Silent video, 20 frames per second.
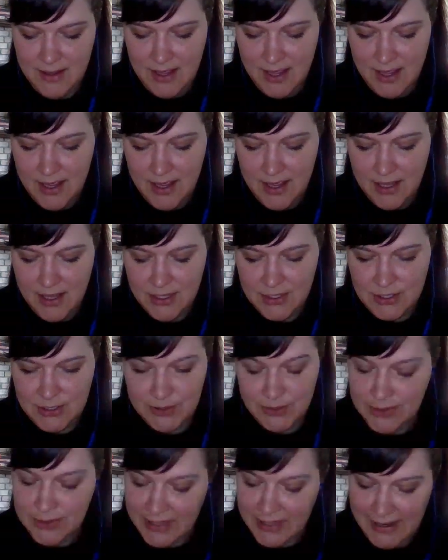But the
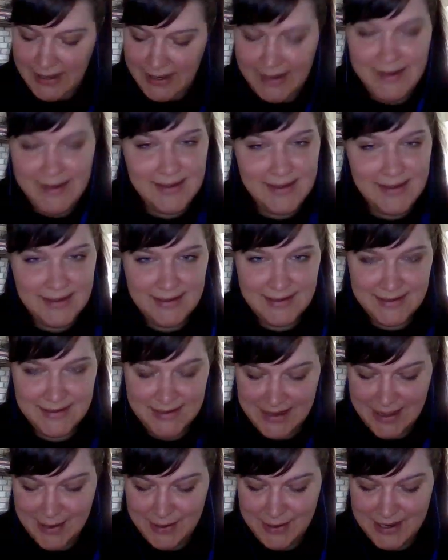tip isn't my
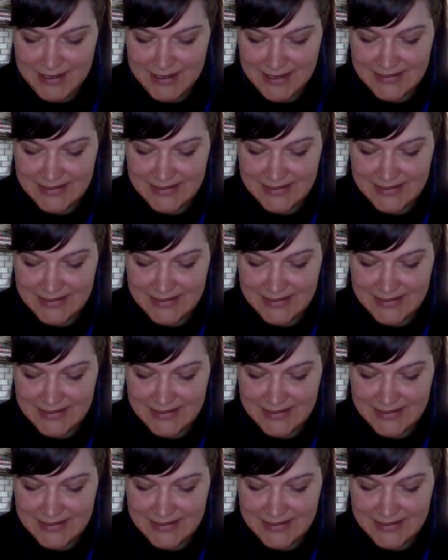favorite.